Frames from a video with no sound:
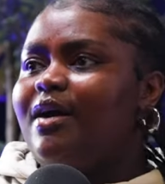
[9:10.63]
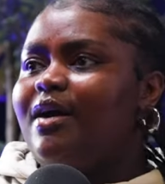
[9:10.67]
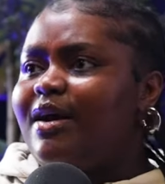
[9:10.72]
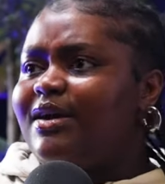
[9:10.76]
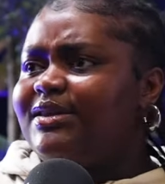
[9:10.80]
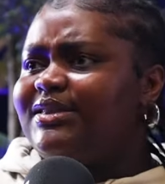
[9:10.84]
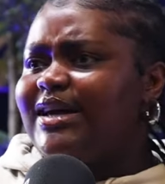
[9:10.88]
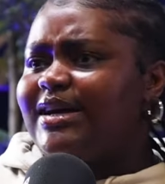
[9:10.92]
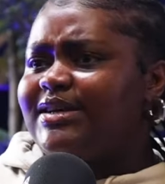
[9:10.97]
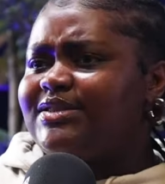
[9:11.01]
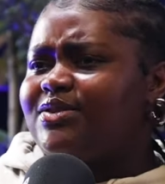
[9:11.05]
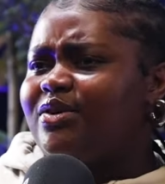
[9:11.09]
I
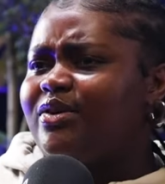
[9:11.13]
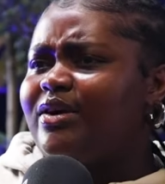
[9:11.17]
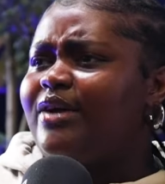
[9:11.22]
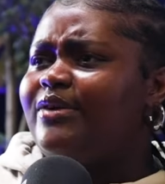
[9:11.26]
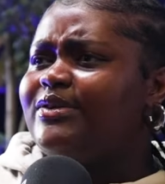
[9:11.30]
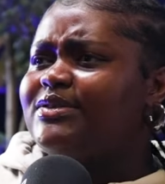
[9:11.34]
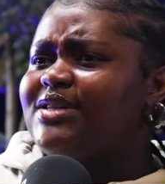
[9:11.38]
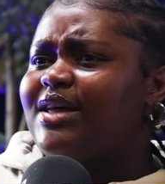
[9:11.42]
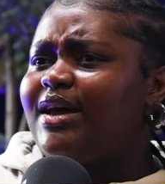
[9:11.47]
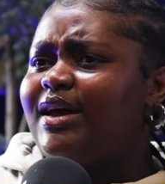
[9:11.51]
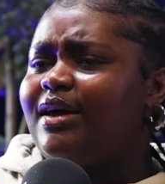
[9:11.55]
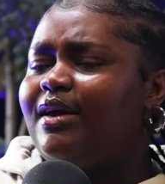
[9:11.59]
heard that song, I
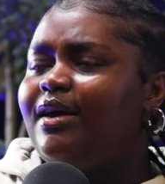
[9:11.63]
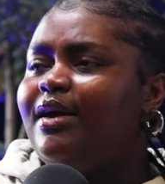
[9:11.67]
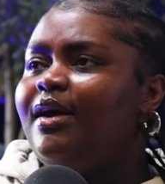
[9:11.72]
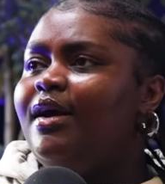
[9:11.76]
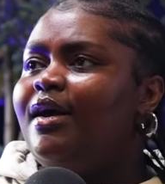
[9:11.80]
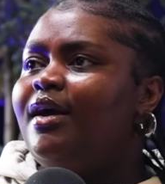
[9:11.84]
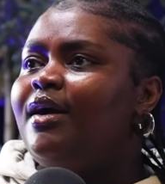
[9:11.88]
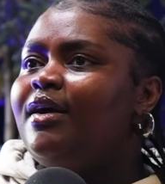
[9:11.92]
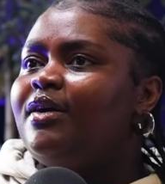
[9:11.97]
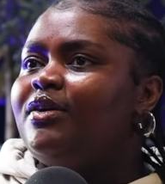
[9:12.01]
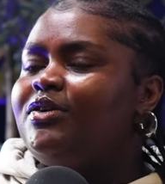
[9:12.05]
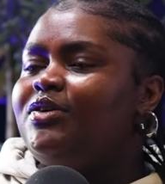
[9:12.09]
was like,
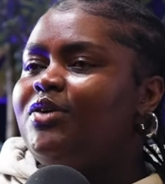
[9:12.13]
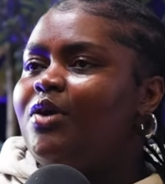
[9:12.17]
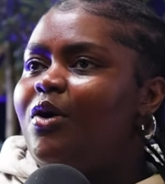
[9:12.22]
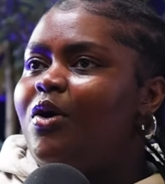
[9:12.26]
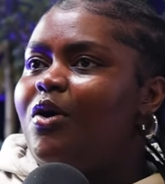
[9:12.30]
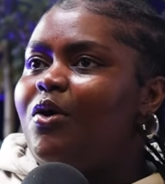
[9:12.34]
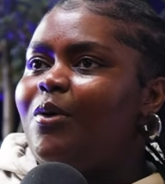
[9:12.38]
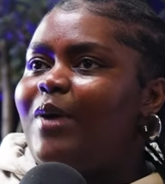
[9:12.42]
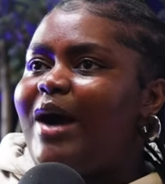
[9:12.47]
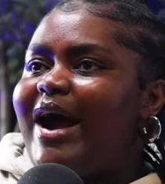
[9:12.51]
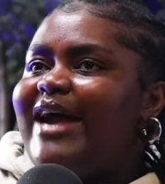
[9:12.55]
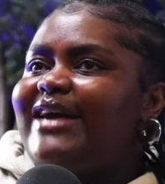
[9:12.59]

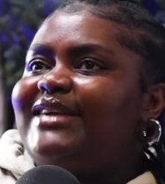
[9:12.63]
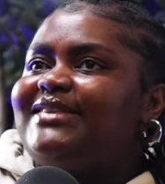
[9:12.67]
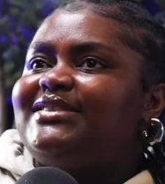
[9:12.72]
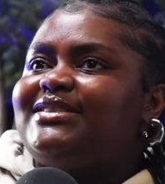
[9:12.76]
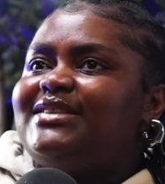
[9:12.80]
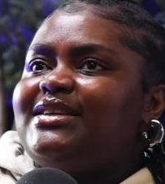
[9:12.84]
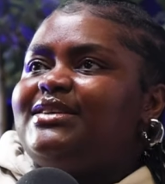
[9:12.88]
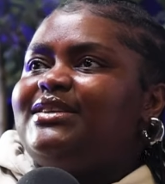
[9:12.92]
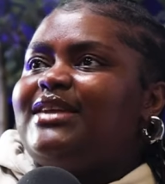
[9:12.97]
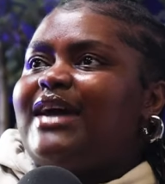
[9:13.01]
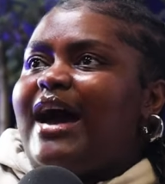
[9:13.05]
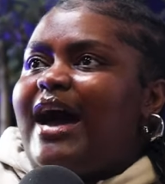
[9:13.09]
yo, I
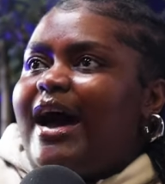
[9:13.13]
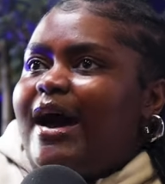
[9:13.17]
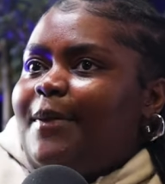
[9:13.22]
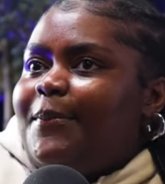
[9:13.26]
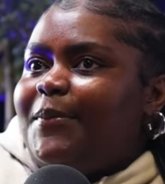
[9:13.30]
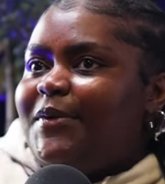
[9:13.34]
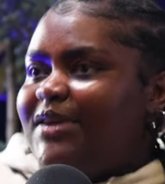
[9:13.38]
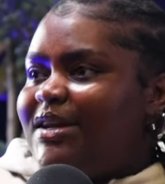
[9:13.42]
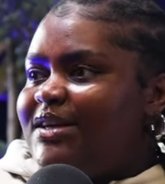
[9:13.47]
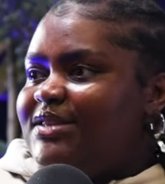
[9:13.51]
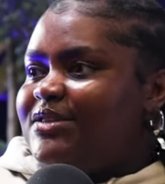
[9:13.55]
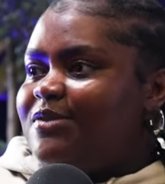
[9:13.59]
see the
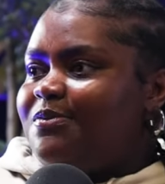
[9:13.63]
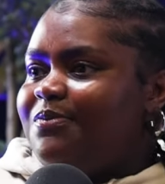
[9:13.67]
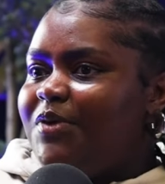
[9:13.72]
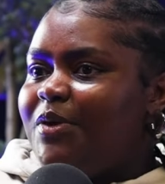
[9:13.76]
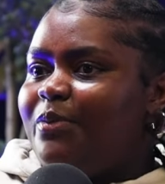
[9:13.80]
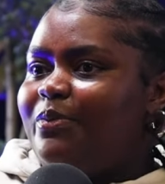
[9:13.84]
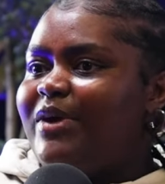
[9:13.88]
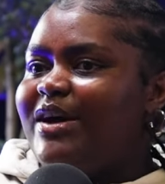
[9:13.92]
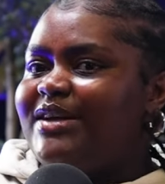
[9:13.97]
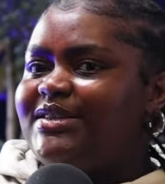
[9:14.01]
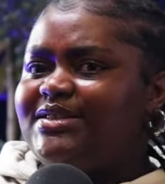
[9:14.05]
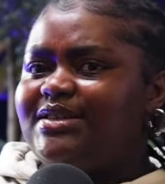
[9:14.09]
happiness in
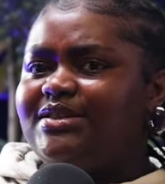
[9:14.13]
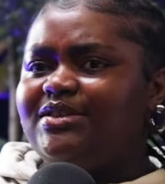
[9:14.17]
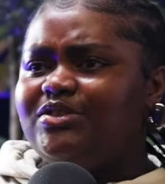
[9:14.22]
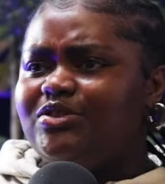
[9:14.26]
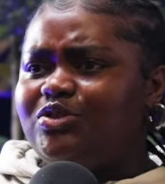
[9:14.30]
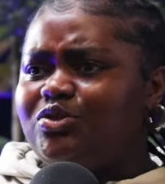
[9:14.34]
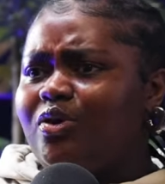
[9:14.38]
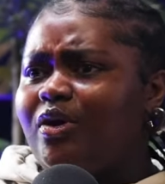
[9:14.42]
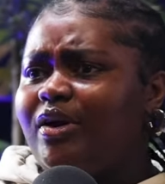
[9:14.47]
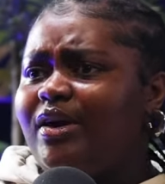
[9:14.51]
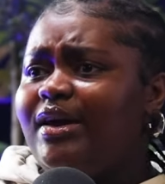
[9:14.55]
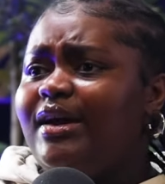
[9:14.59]
people. I see the
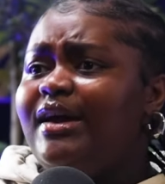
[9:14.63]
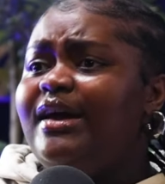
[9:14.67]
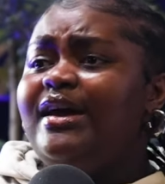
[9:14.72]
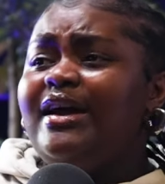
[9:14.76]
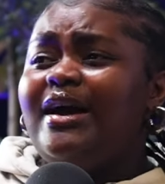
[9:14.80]
joy,